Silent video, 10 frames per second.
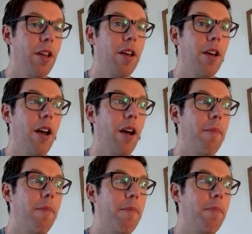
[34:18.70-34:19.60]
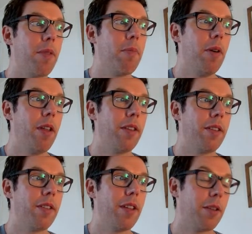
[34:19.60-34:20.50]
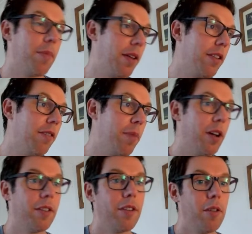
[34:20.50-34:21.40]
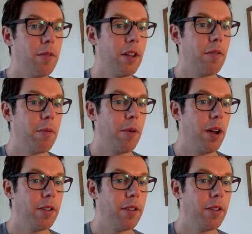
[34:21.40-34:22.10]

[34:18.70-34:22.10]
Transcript: But it's expensive because it's used everywhere.